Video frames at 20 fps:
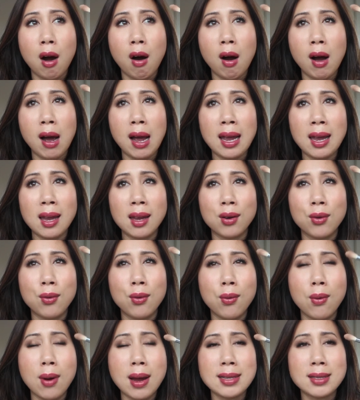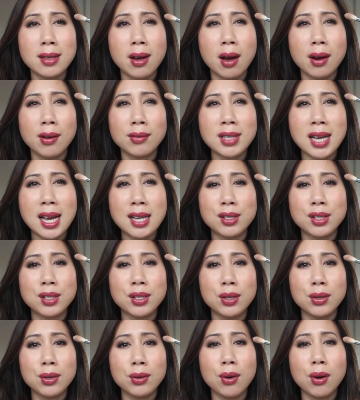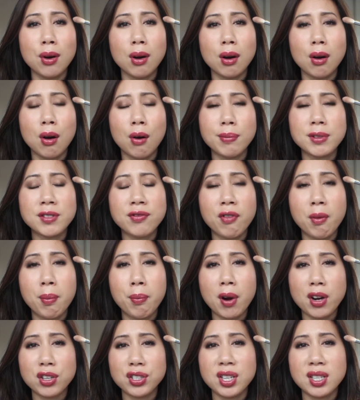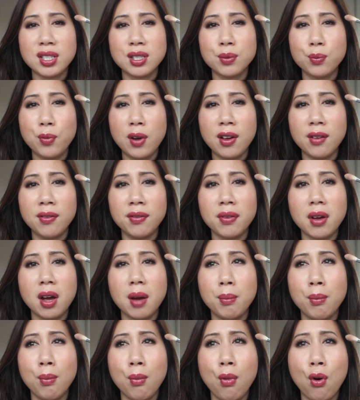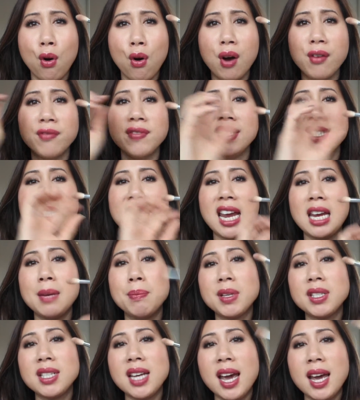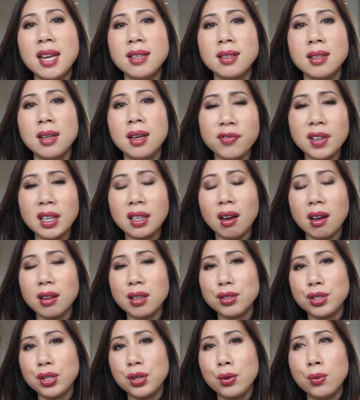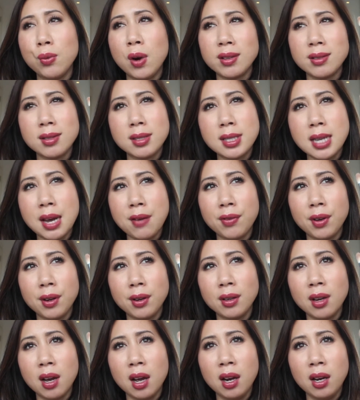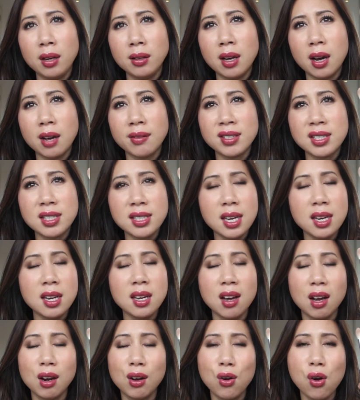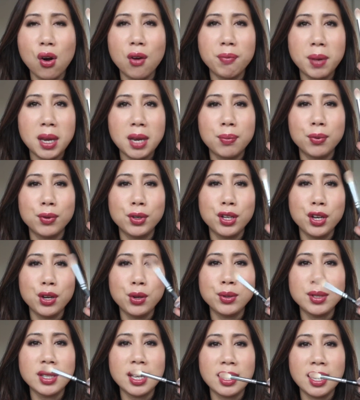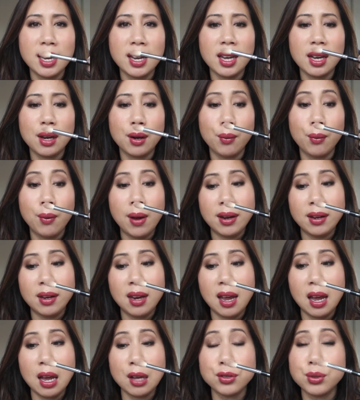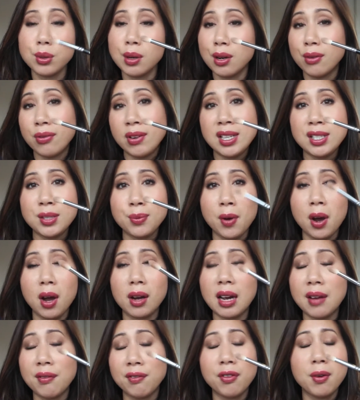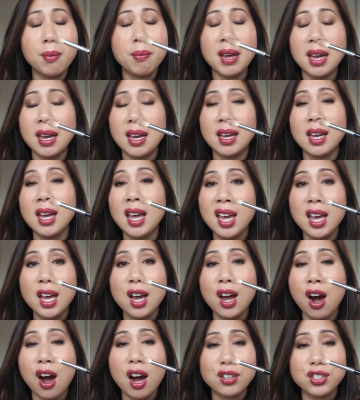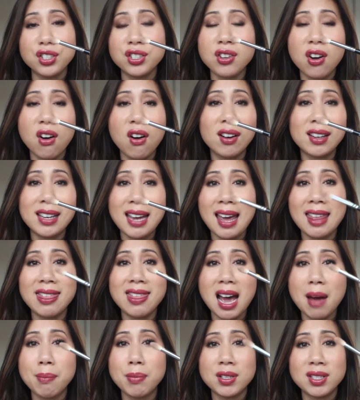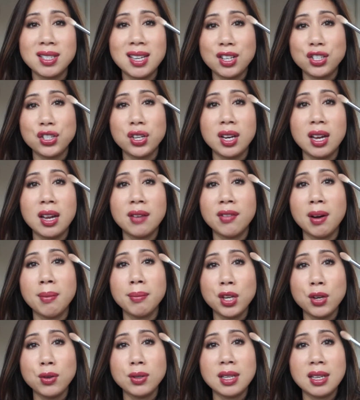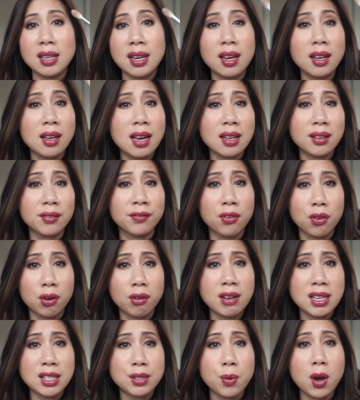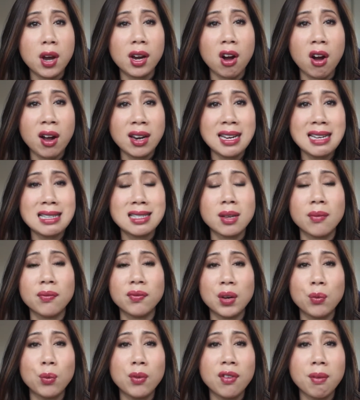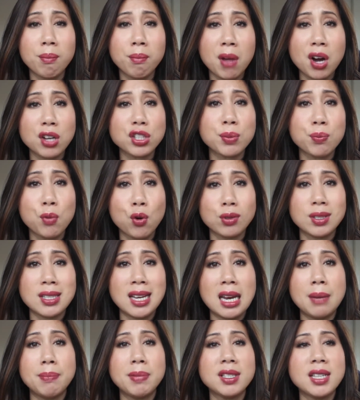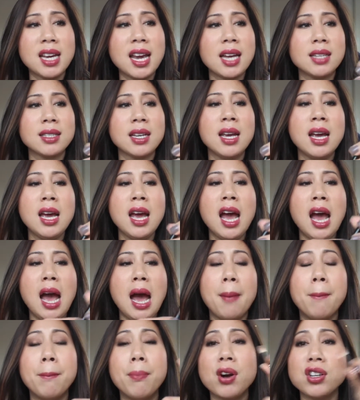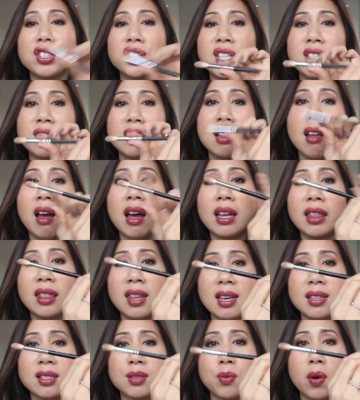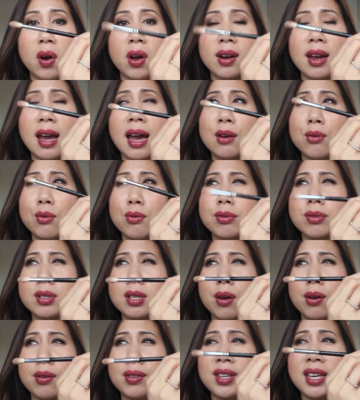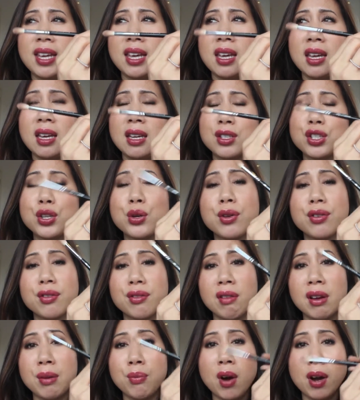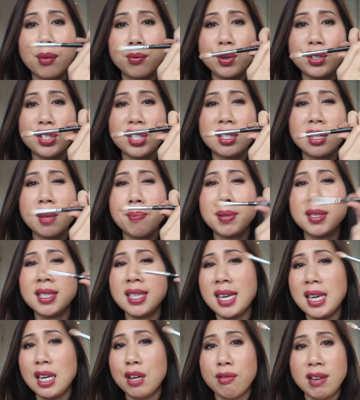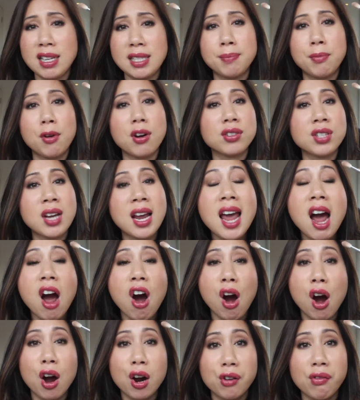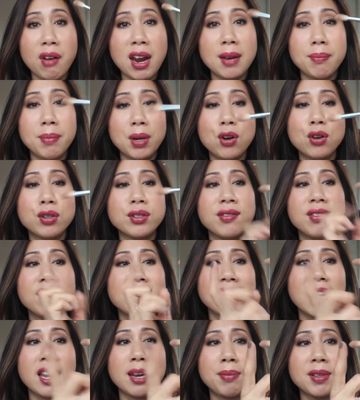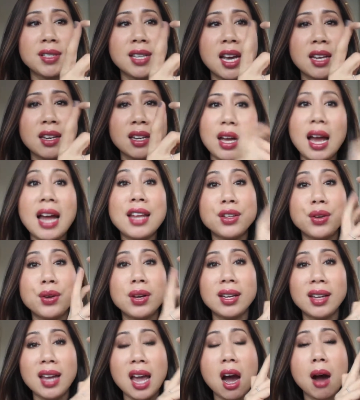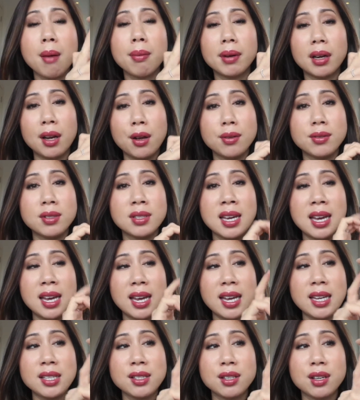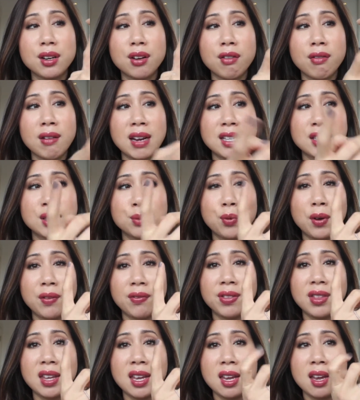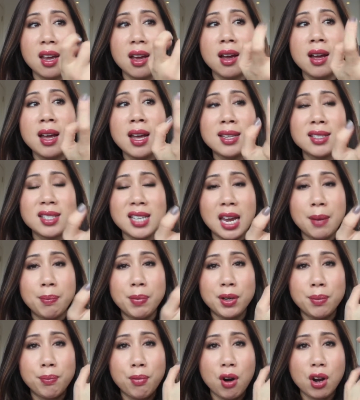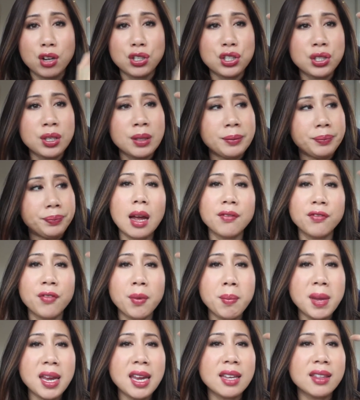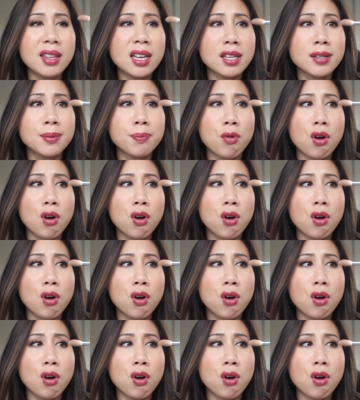I always kind of tend to opt for brushes with more of a tapered head. I think like the 217, I see a lot of people using it when they're doing crease work, and for me, I just can't get that precision if I'm using it for crease work. I need something with a much more tapered head. And brushes like this one and also the 231, which is the petite crease brush, are great because of the tapered head, and you can get up close into the crease with the tapered brush. And for me, this